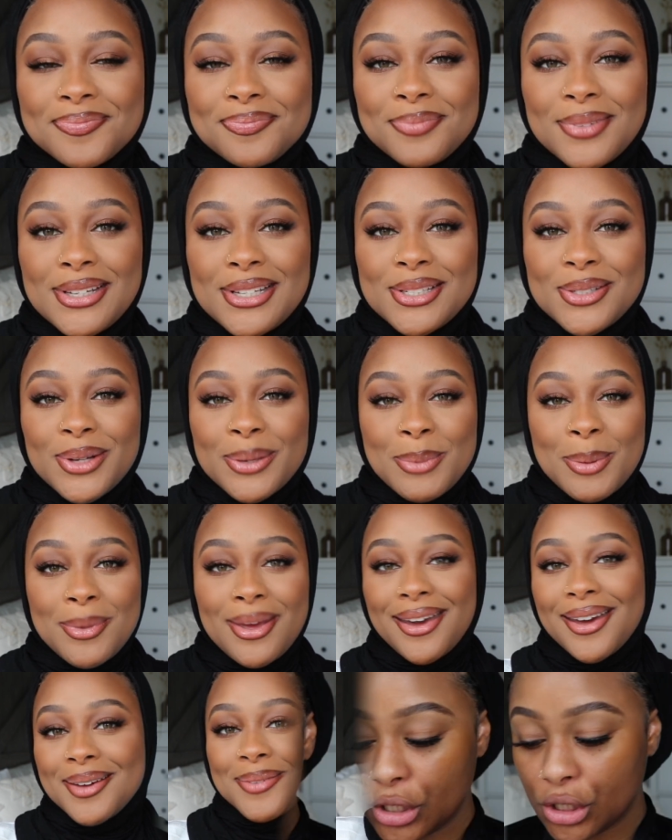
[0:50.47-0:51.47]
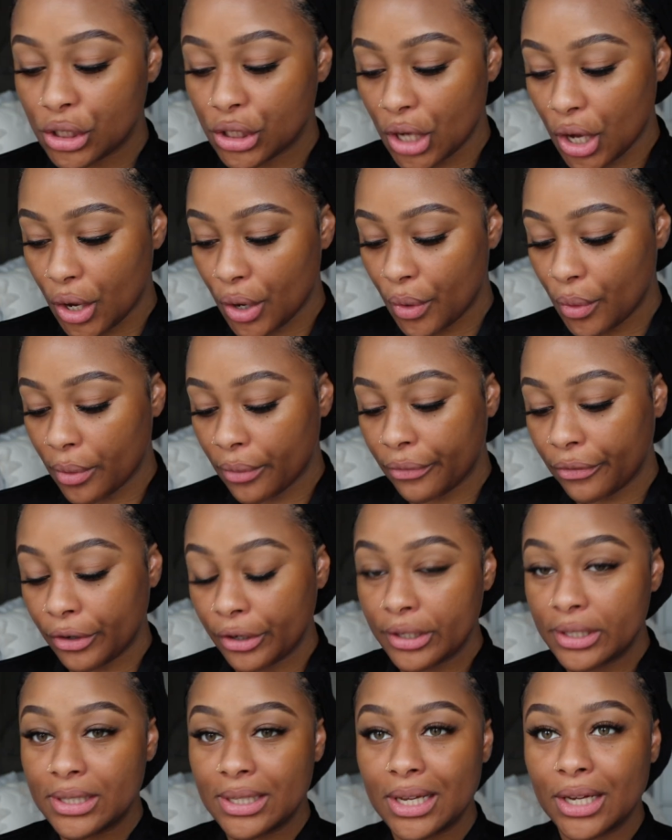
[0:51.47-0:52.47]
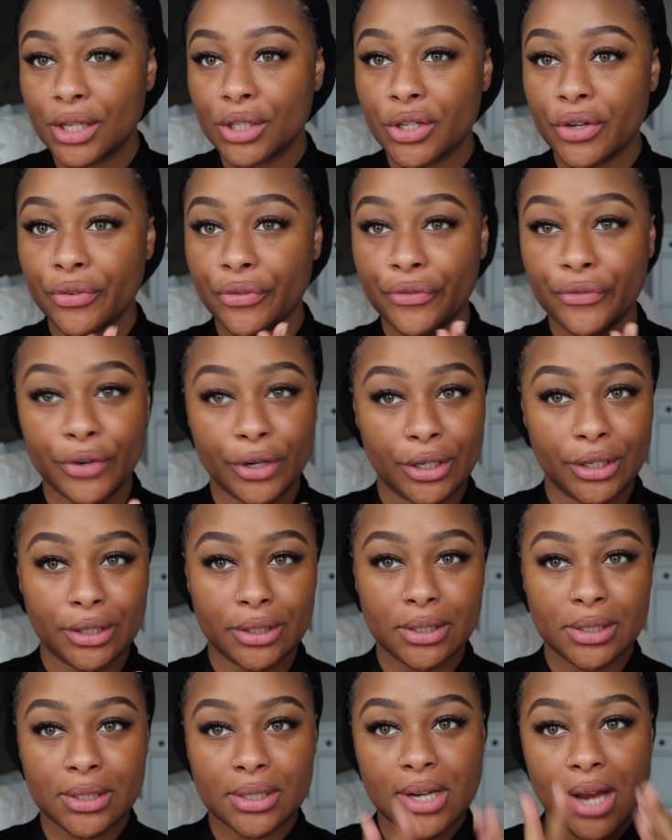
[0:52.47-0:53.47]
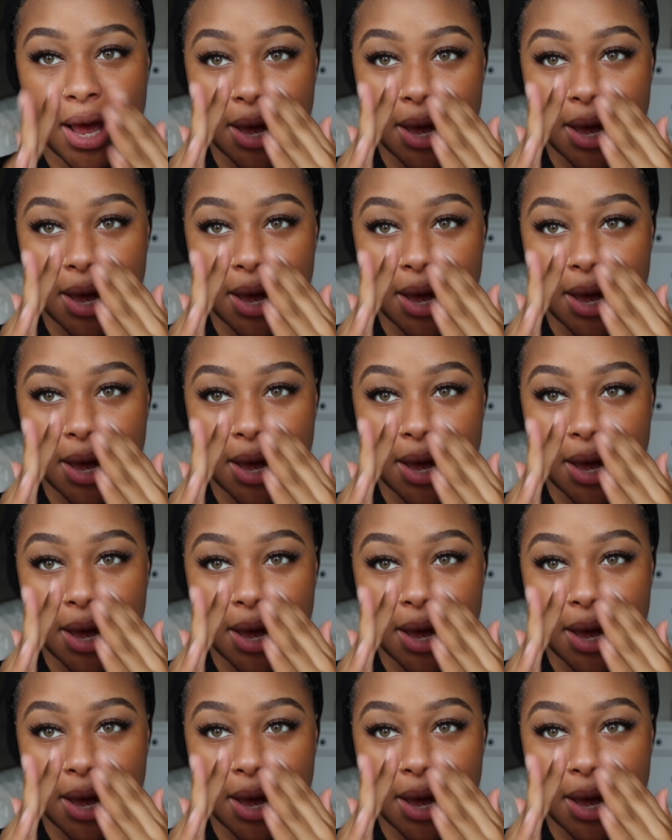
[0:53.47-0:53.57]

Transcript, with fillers: me doing my makeup. So first things first,